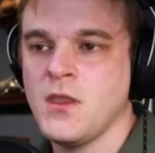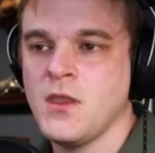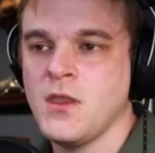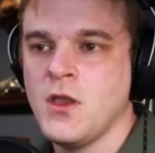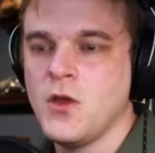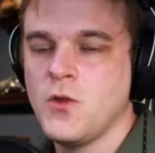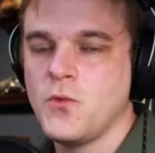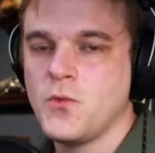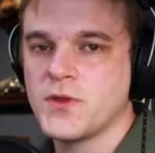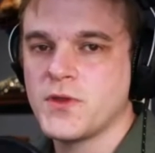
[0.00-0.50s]

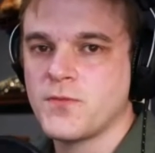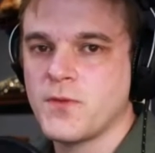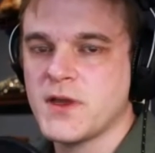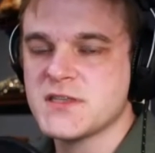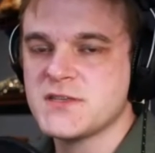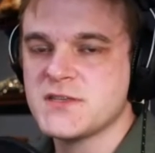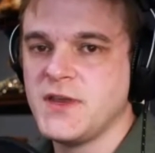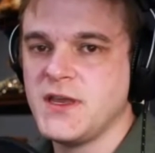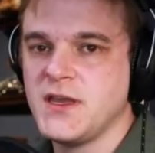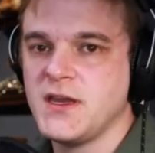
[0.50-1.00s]
with
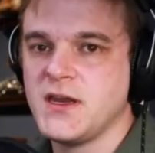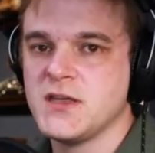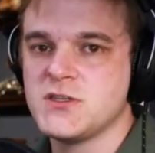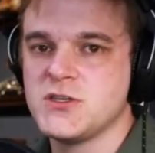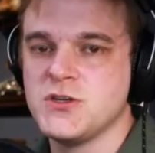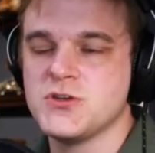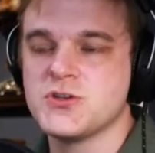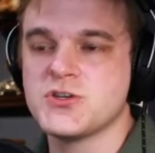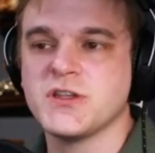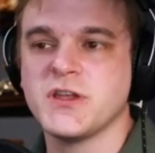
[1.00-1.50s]
Rusviet, it's
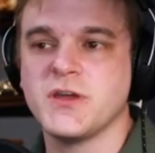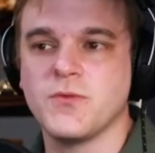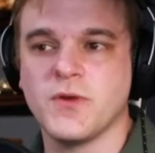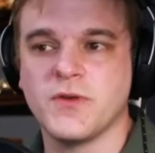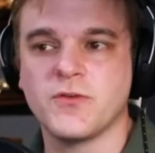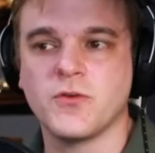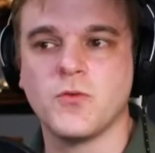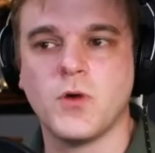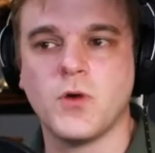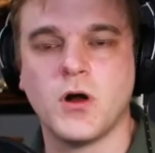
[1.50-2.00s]
usually
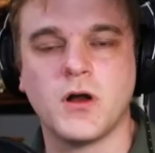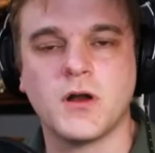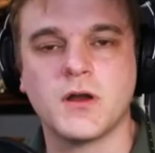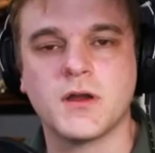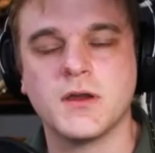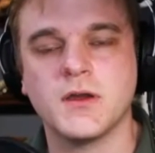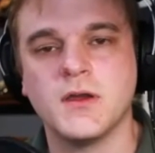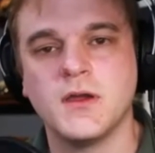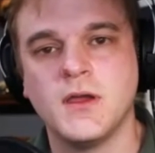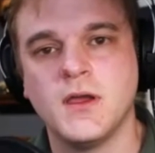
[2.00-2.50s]
Riverwalk,
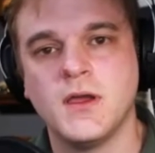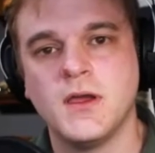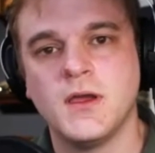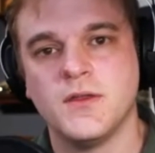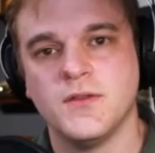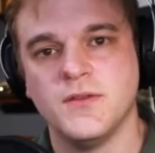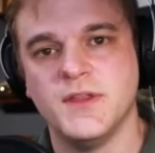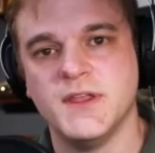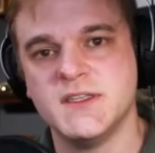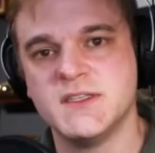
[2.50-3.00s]

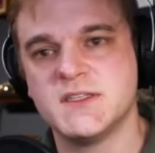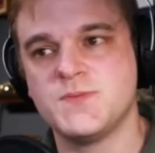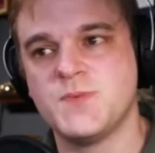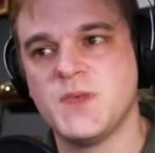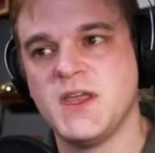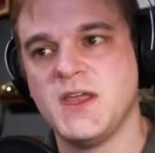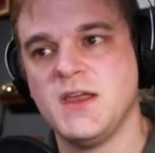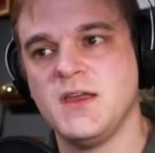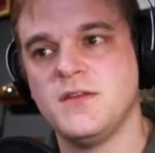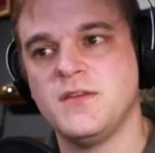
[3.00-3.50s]
then
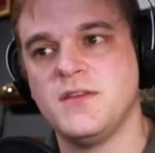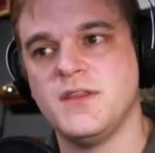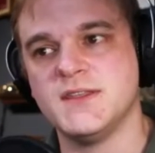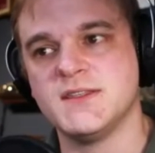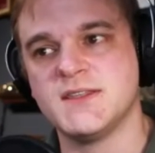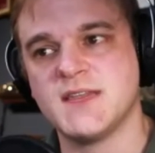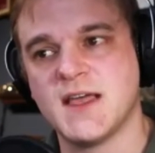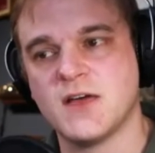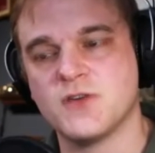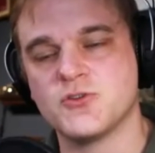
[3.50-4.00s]
Speed, then
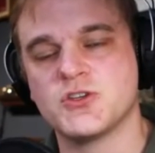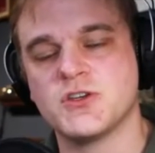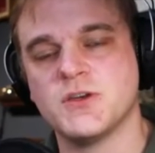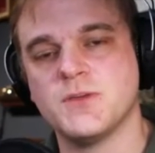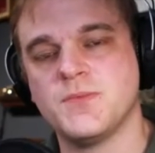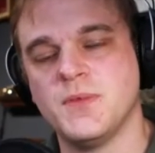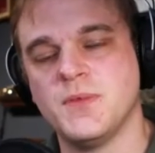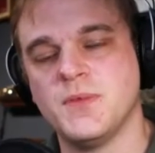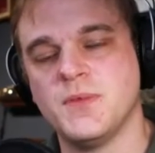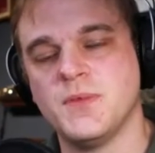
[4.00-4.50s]

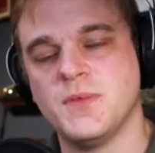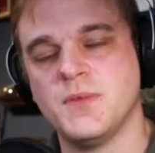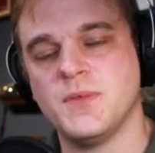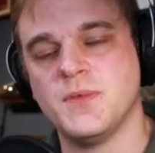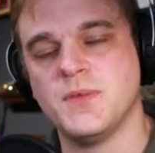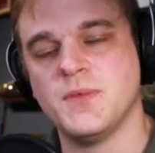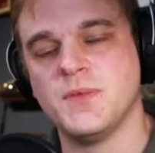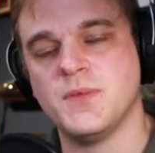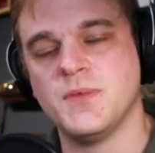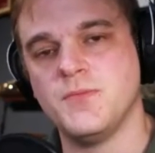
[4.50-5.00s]
Township, then
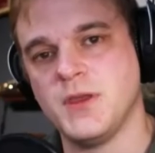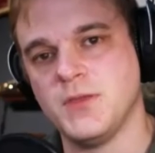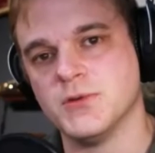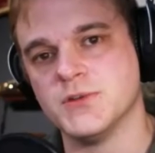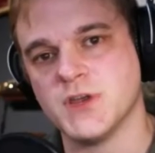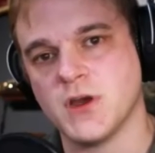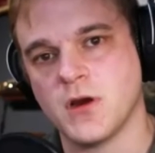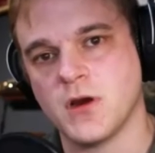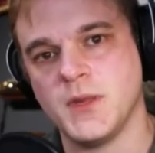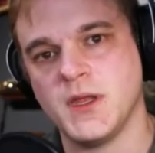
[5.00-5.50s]

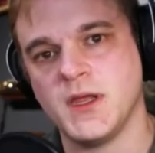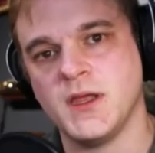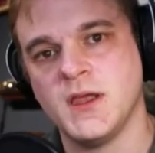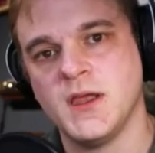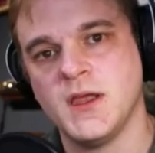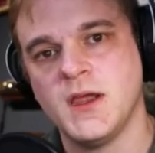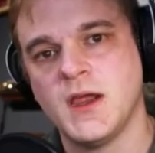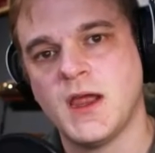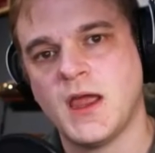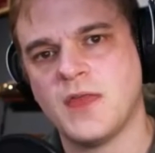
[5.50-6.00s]
People's Army.
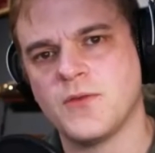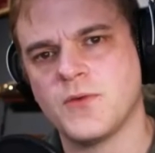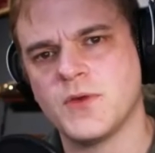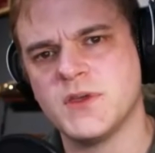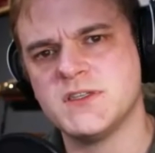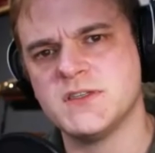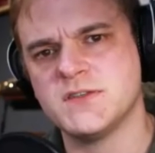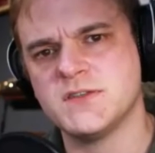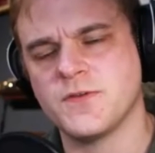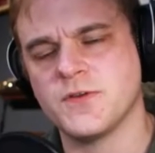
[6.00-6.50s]
And the
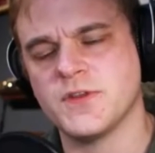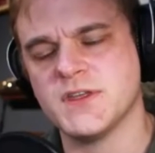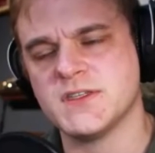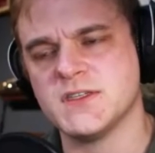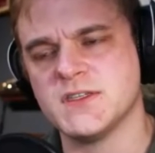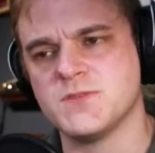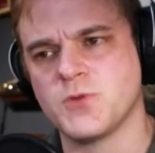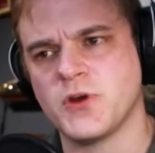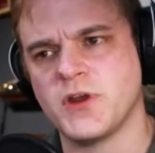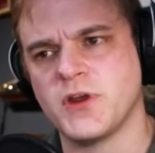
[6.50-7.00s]
reason for this is
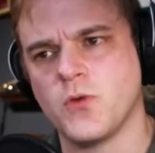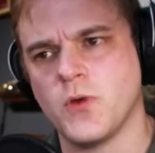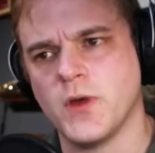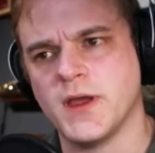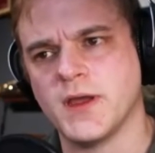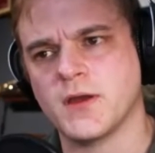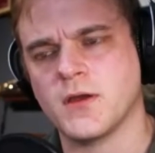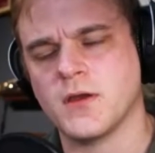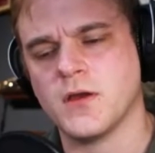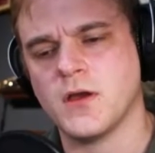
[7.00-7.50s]
pretty
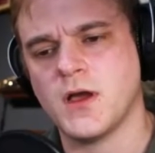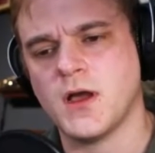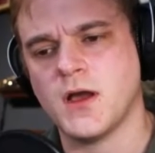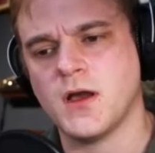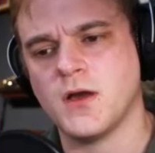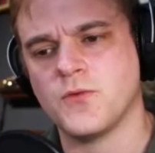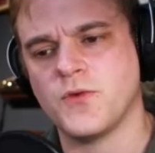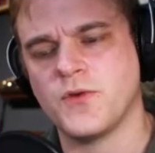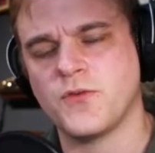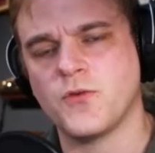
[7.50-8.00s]
quick. Uh,
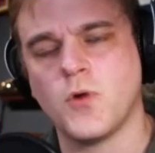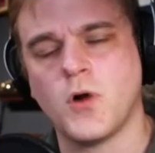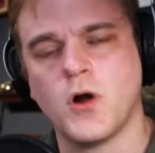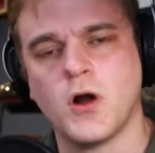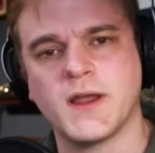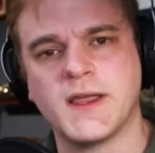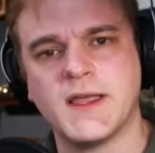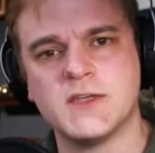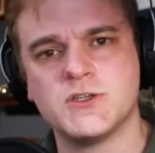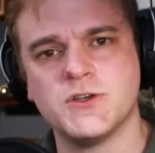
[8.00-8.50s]
Riverwalk
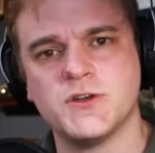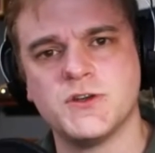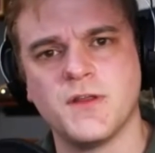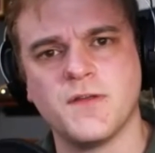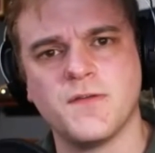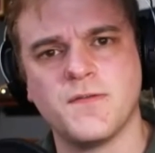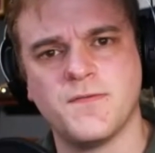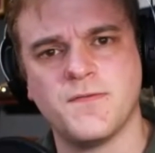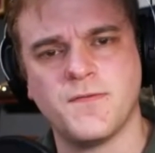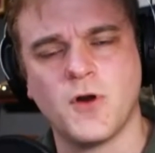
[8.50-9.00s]
gets you to the
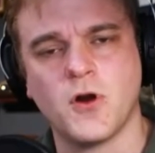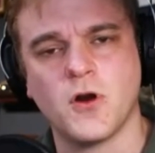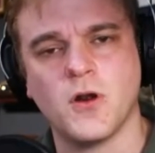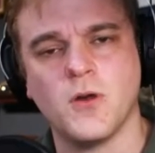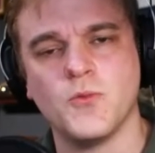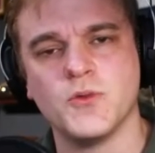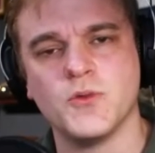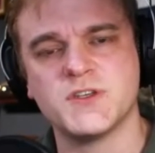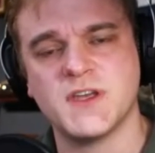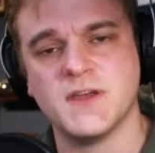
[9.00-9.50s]
farm,
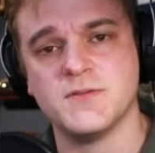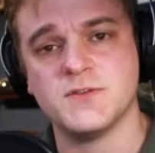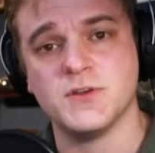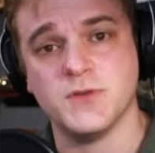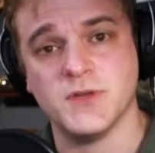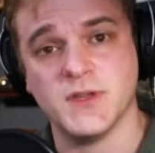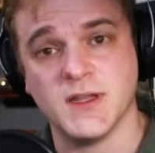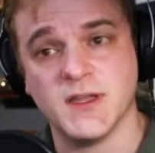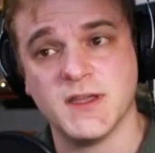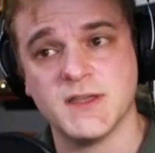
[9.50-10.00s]
which gives you
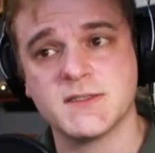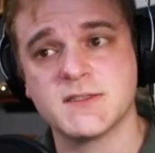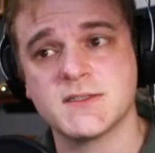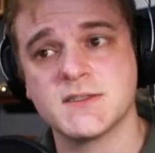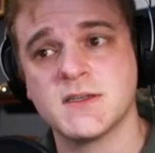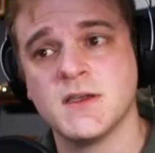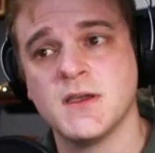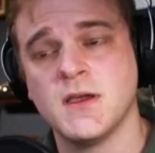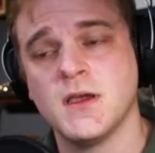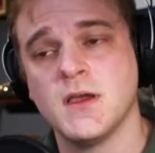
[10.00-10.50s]
enlists.
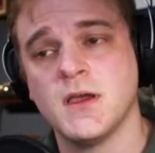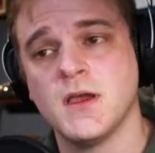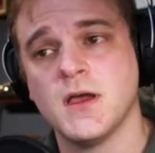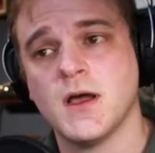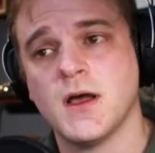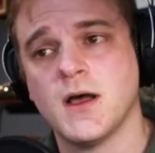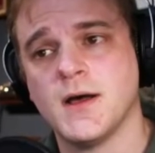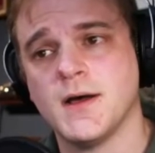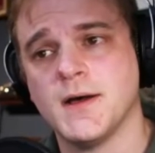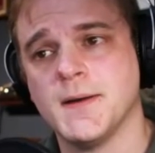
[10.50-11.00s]
Yeah.
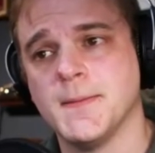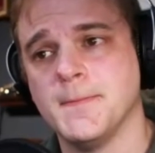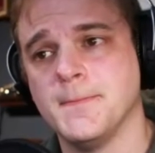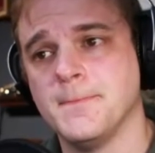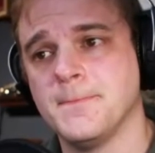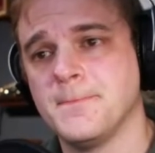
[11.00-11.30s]
Um,